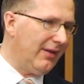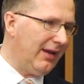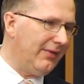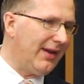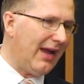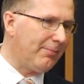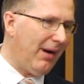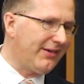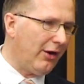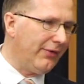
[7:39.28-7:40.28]
in the next
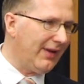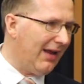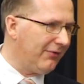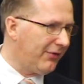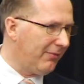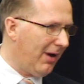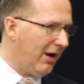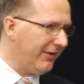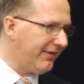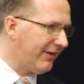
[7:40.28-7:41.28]
budget on the 11th of
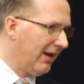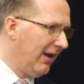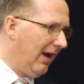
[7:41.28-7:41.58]
March.